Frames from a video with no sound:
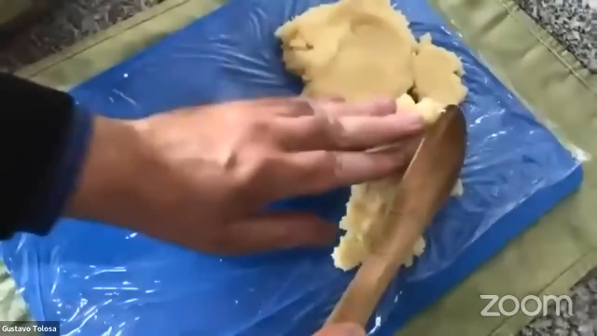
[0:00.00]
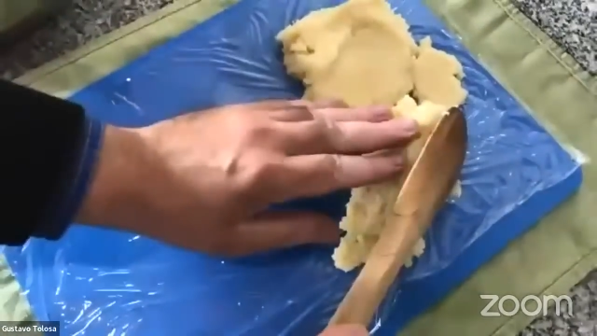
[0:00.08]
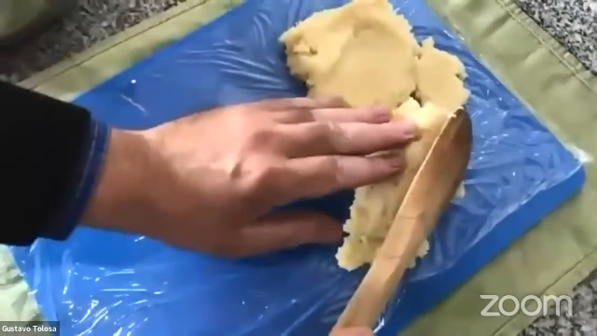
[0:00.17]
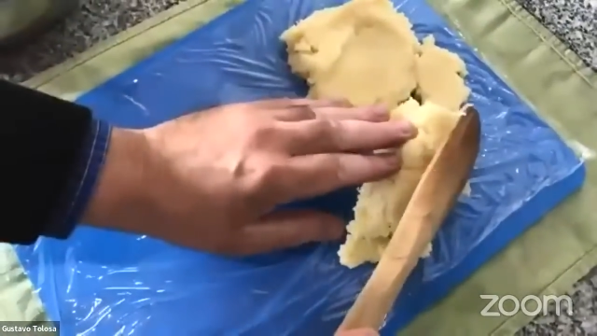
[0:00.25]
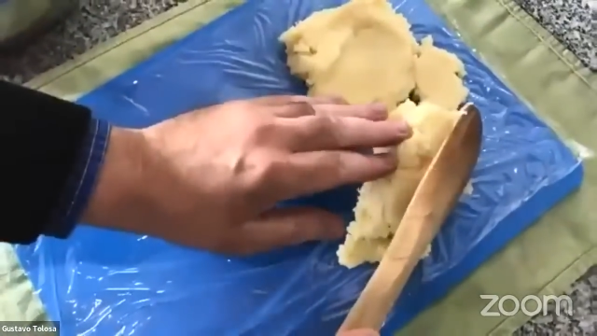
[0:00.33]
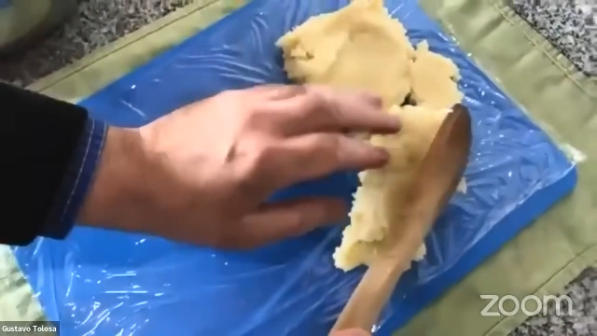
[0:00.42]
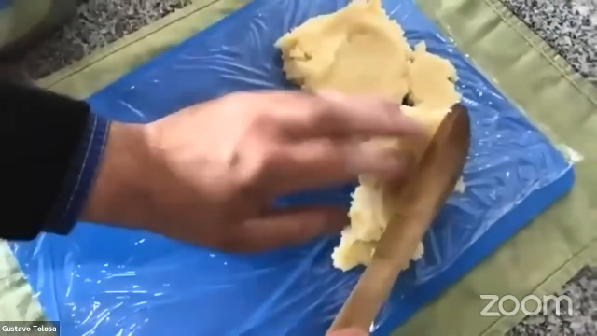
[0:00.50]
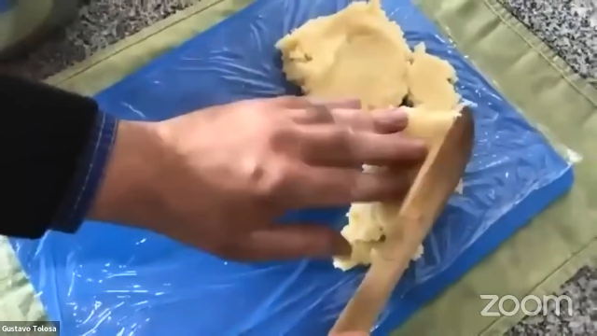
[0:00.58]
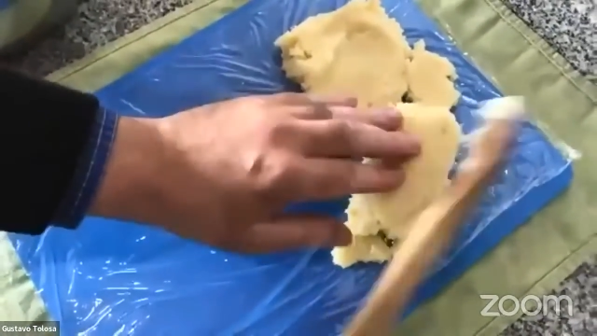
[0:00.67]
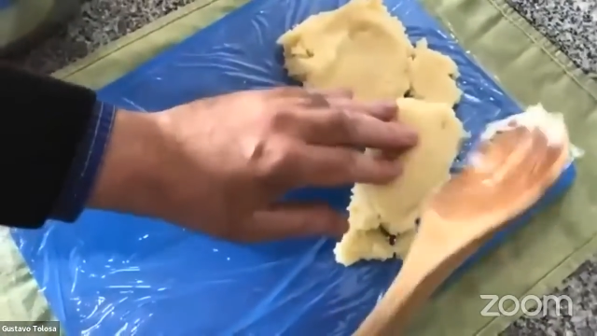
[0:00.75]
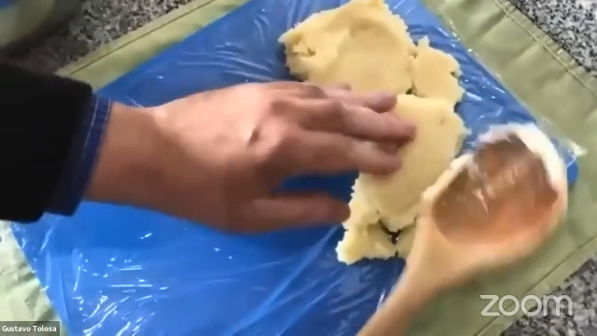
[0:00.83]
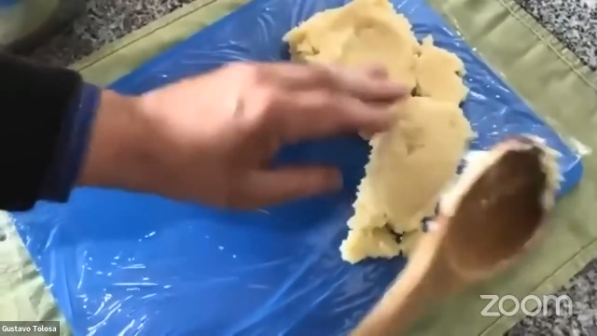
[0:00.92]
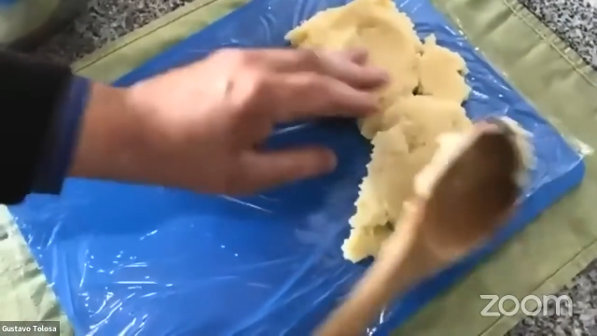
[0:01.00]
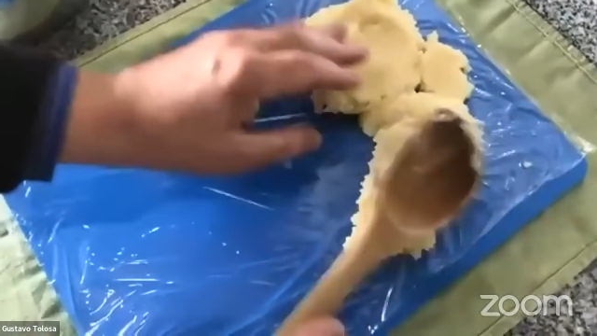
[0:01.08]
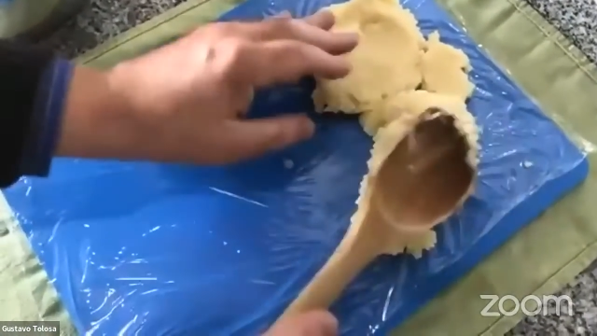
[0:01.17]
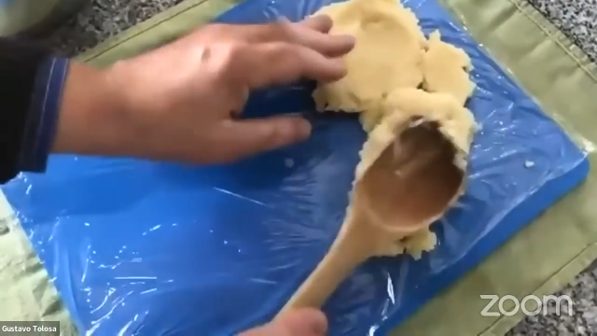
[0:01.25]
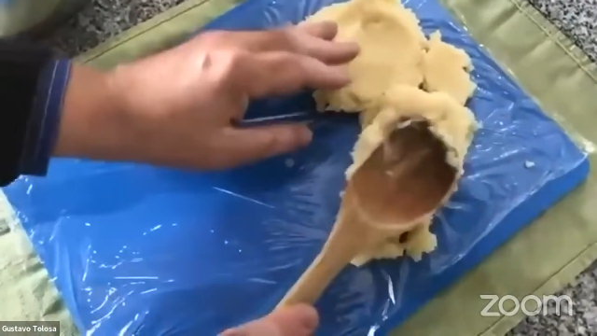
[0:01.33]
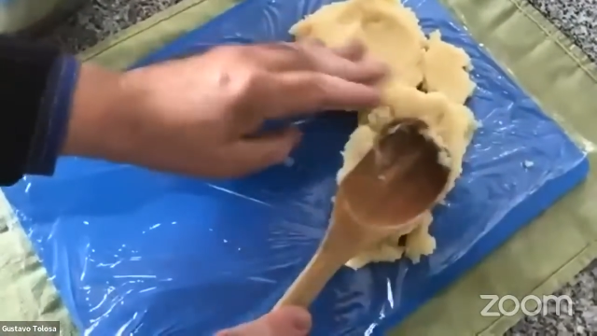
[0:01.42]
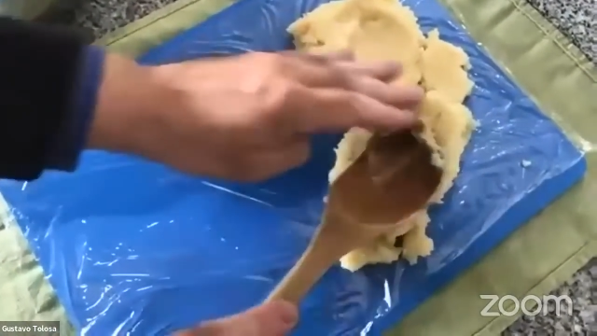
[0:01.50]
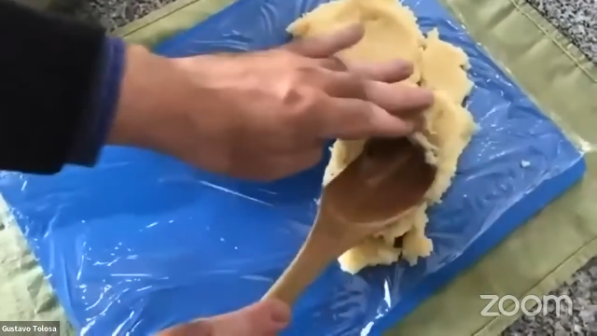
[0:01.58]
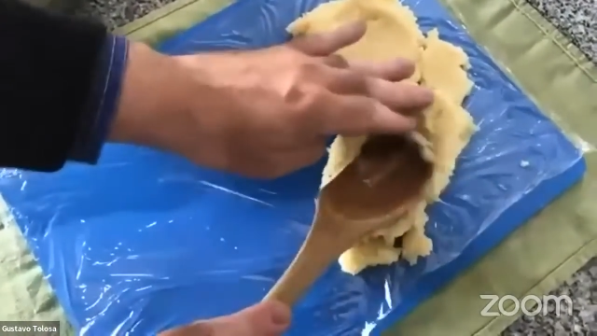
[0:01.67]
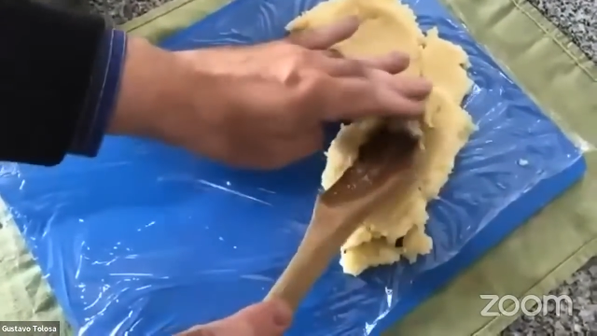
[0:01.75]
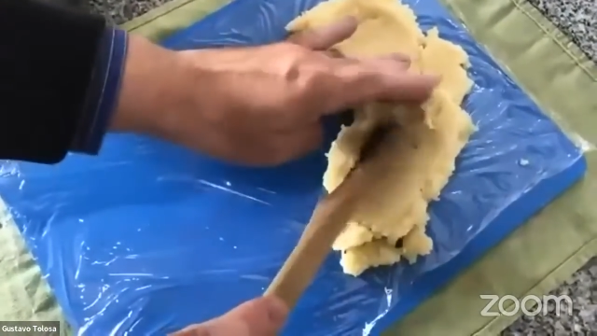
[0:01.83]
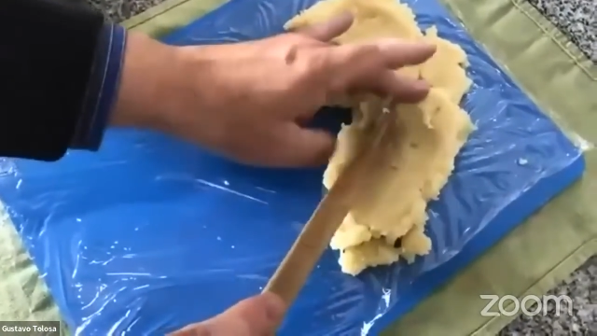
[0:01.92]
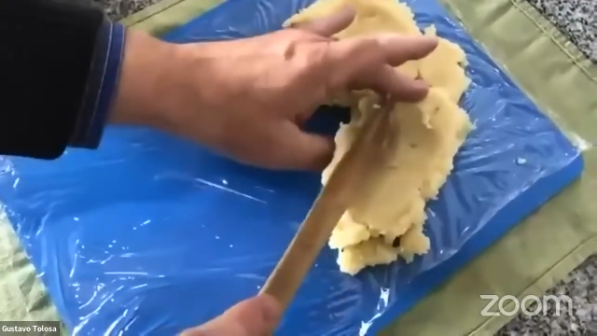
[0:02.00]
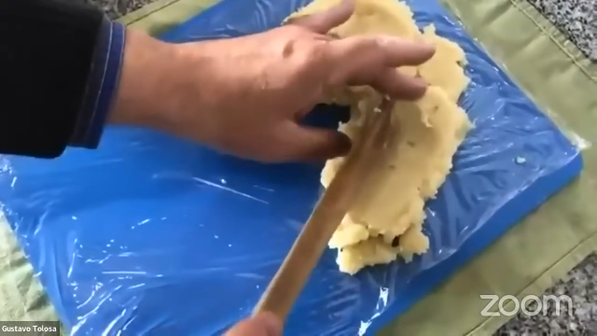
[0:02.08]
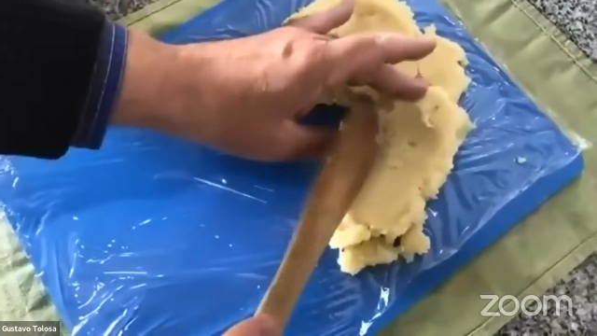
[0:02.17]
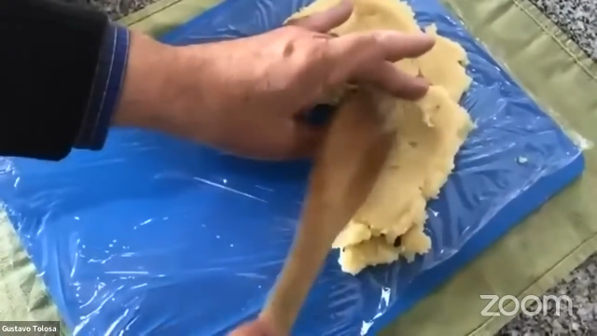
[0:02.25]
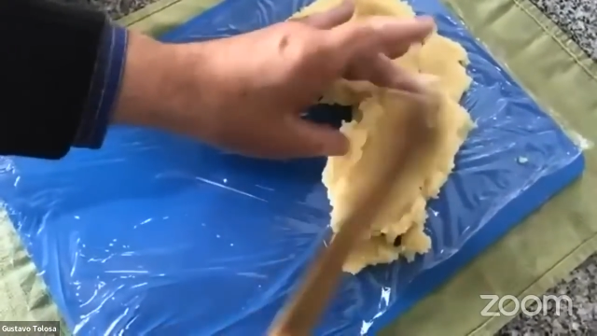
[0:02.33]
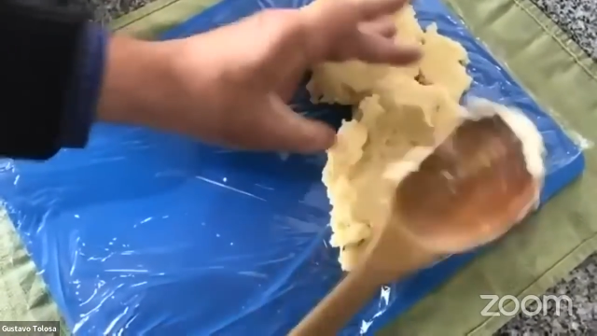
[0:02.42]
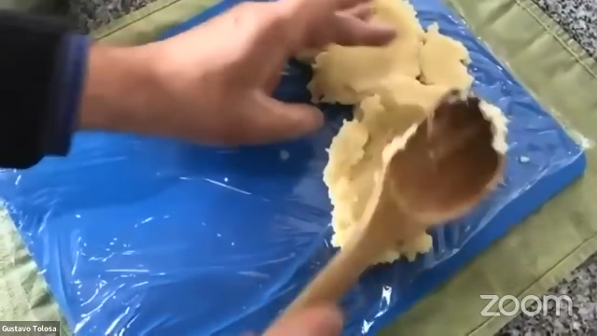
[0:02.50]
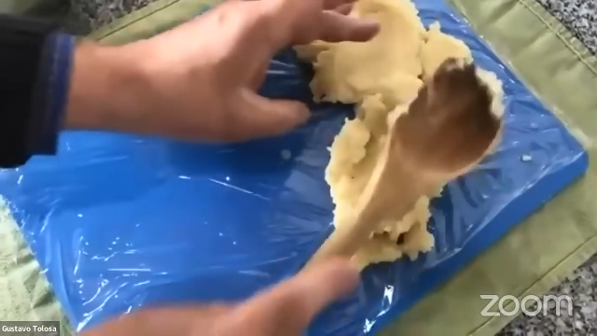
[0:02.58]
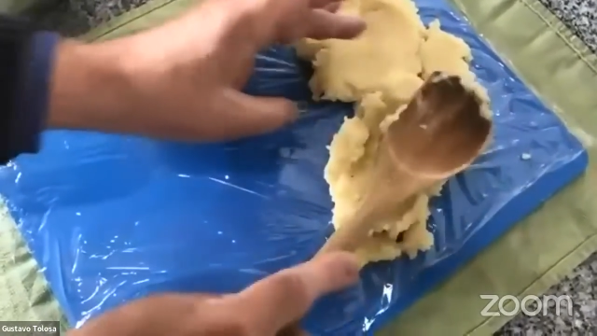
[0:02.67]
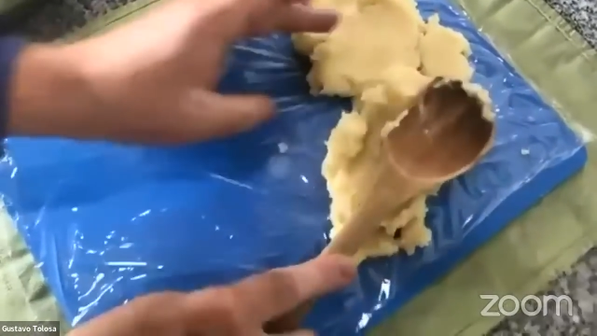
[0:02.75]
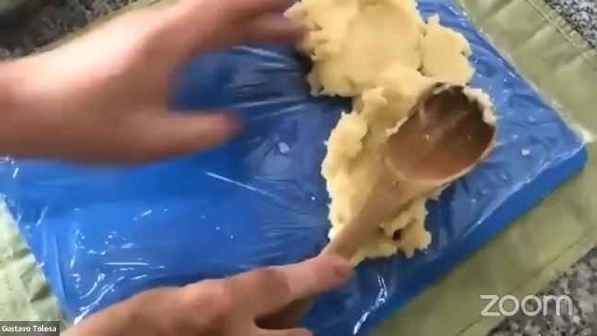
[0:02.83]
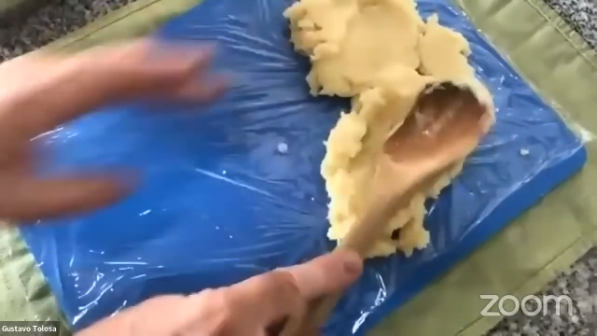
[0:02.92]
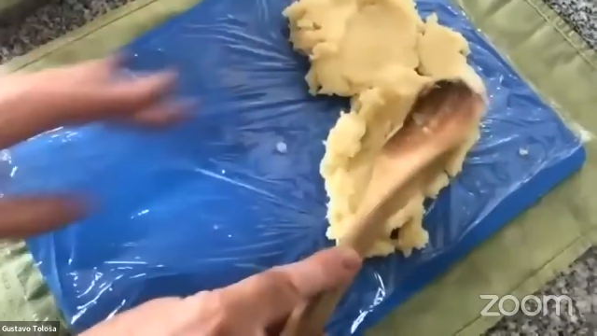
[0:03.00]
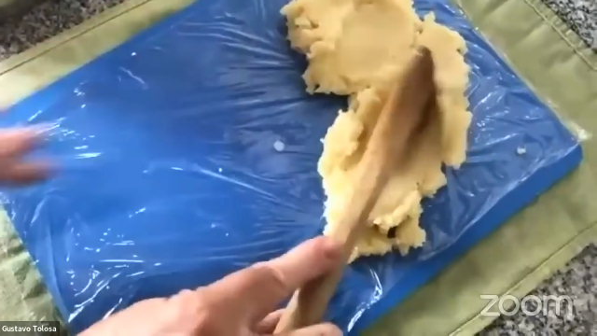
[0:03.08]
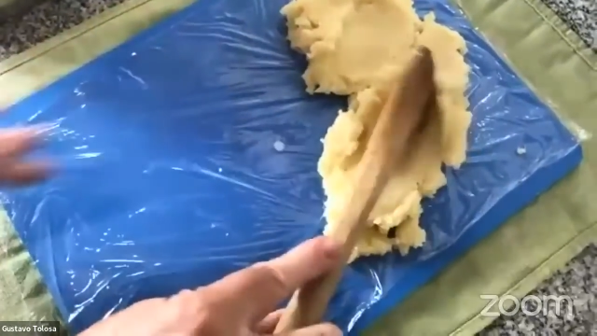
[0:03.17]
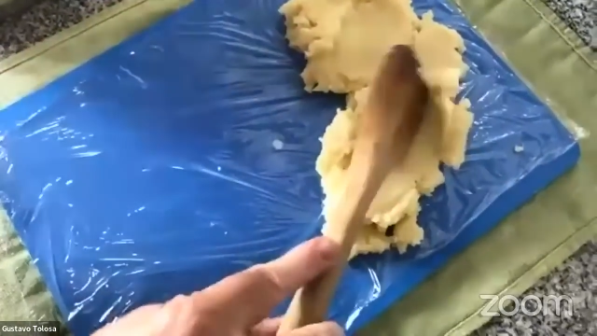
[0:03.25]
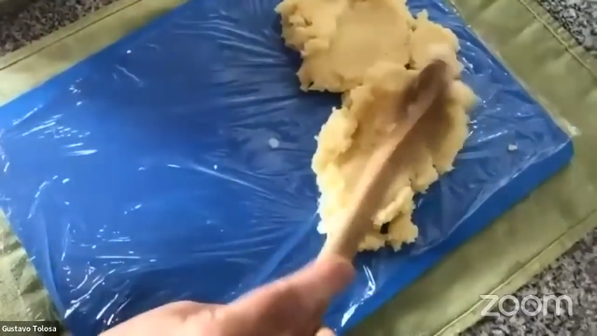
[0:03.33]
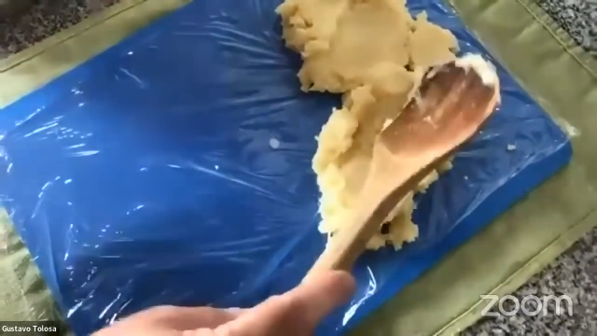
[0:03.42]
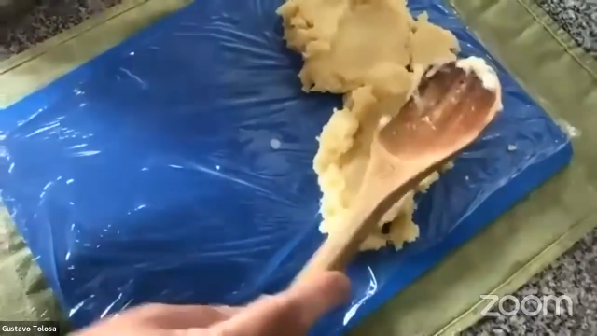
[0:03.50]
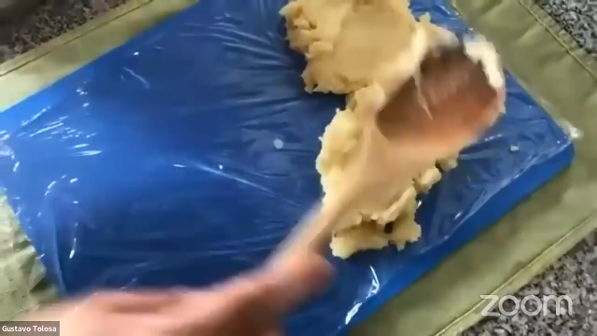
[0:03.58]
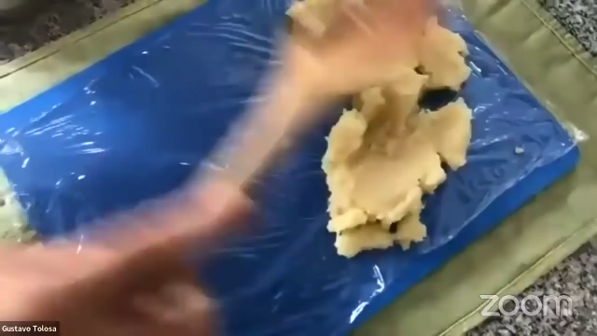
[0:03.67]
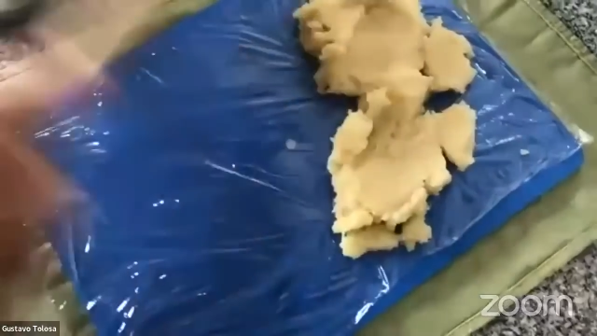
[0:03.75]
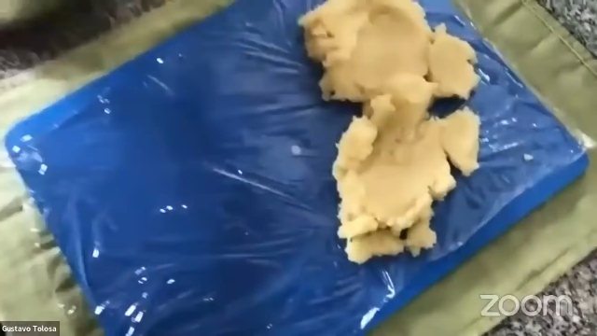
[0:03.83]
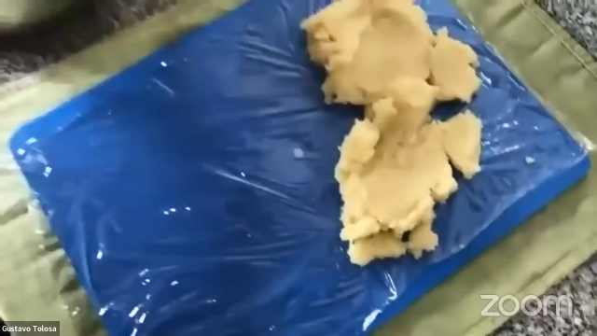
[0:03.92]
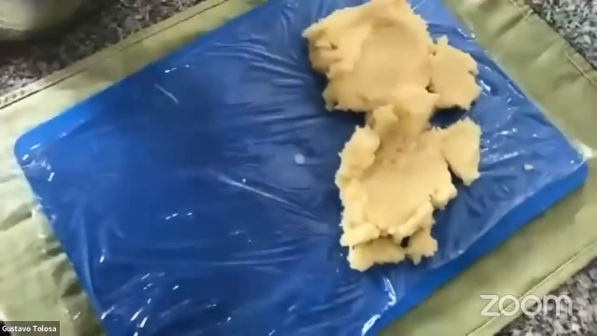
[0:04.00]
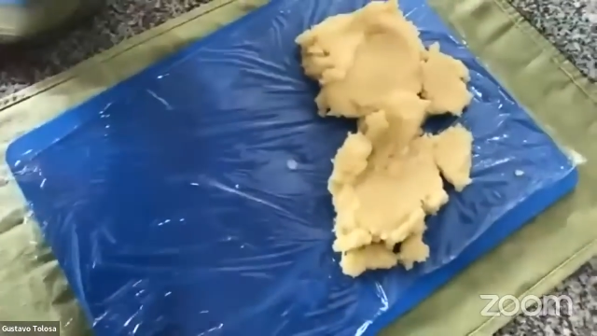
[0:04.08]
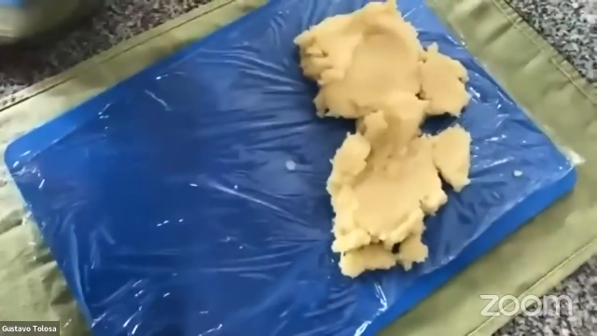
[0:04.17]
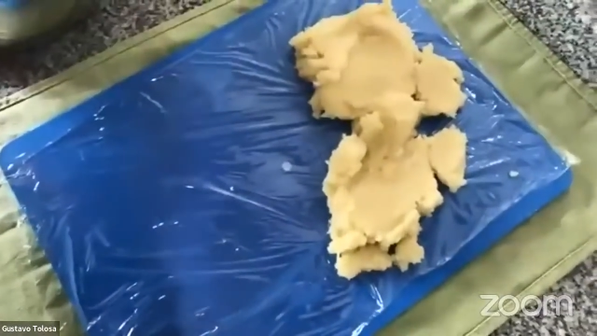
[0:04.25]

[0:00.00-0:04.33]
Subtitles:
[unreadable: no face in view]